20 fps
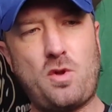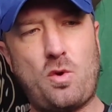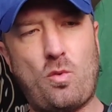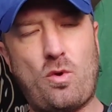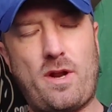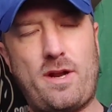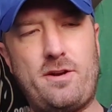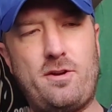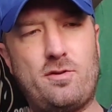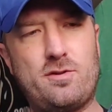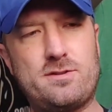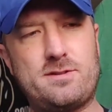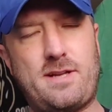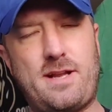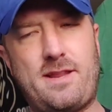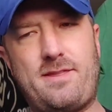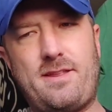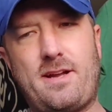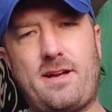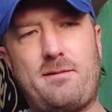What I noticed,
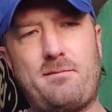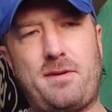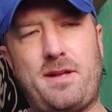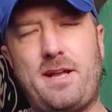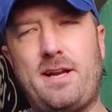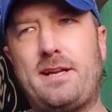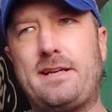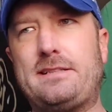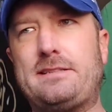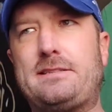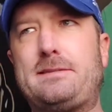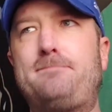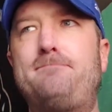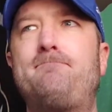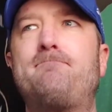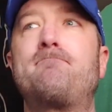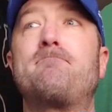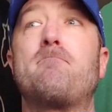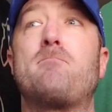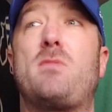I think I'm getting is
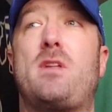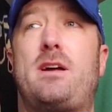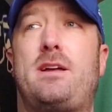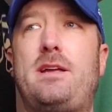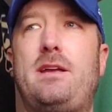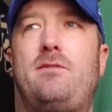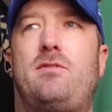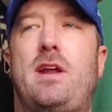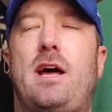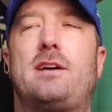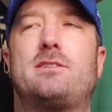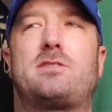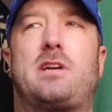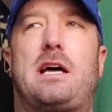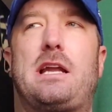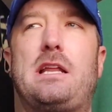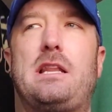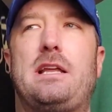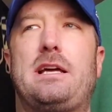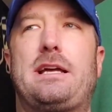even has
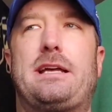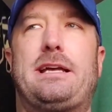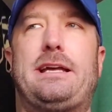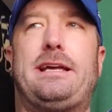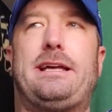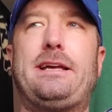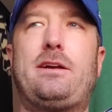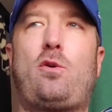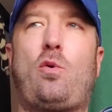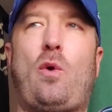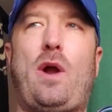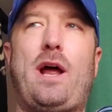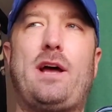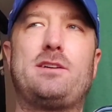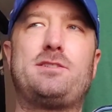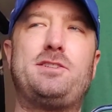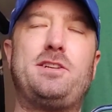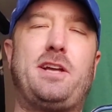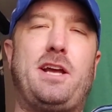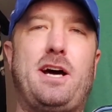kind of like a
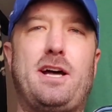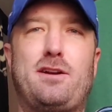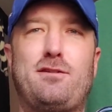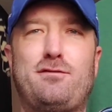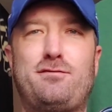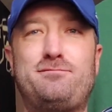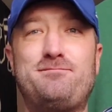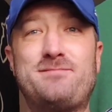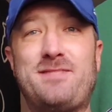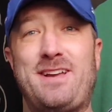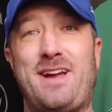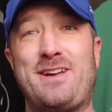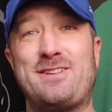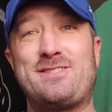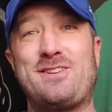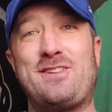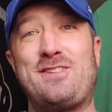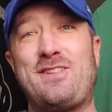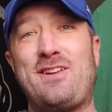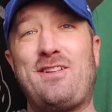grassy kind of
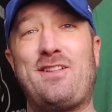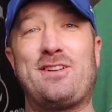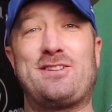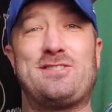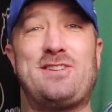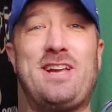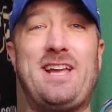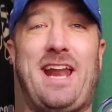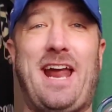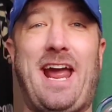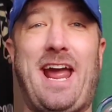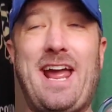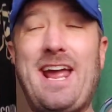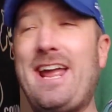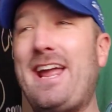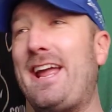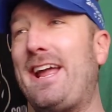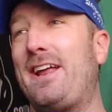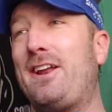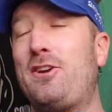as they like say it
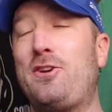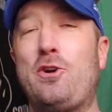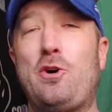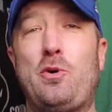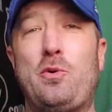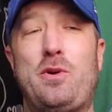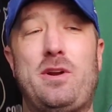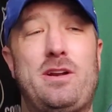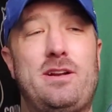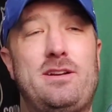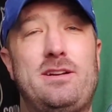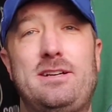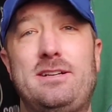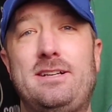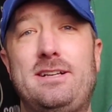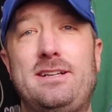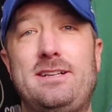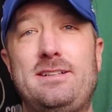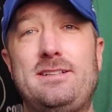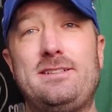hay note.
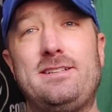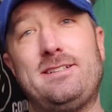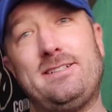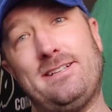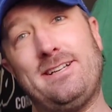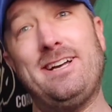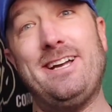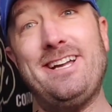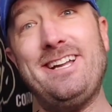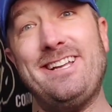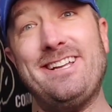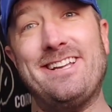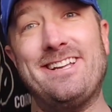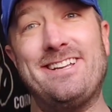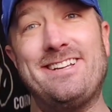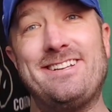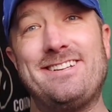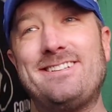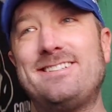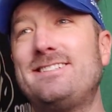
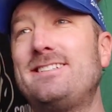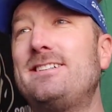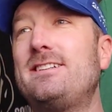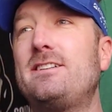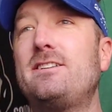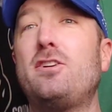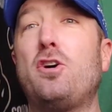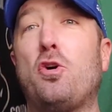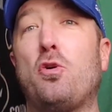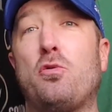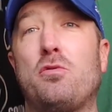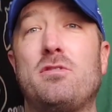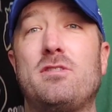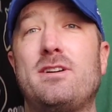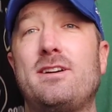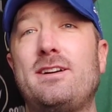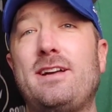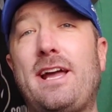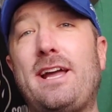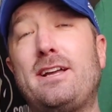Hey, no,
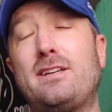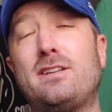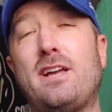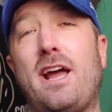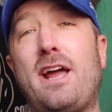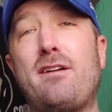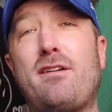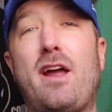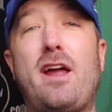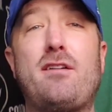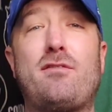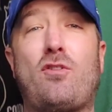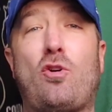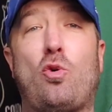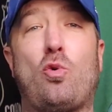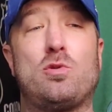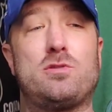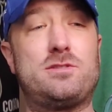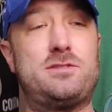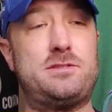hey, hey, hey for
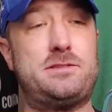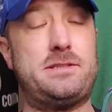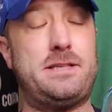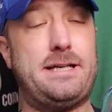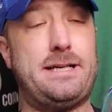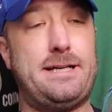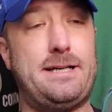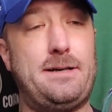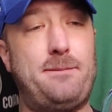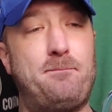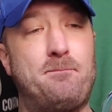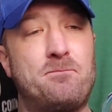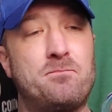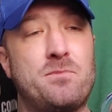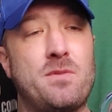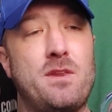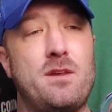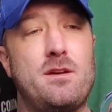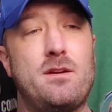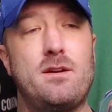horses. Um,
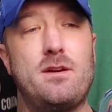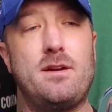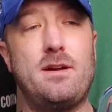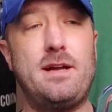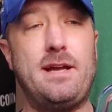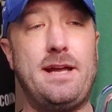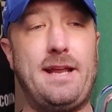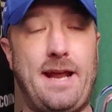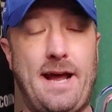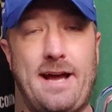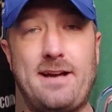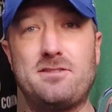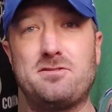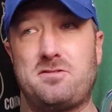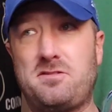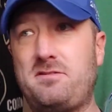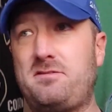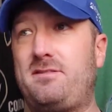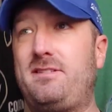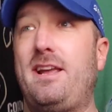it
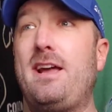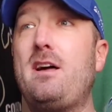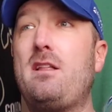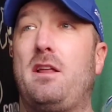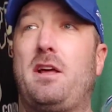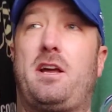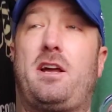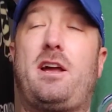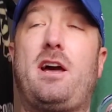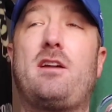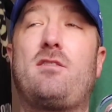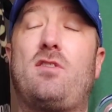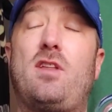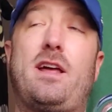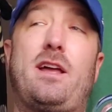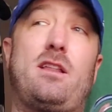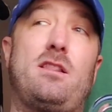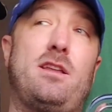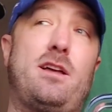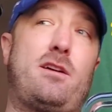has yeah, like kind of
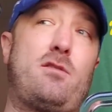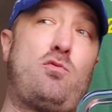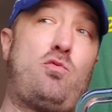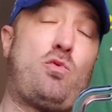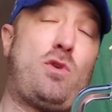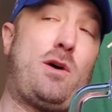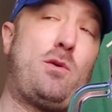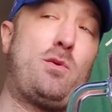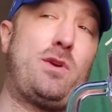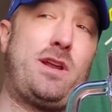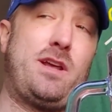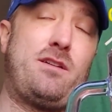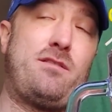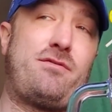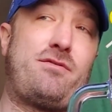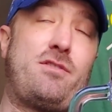like like what I would get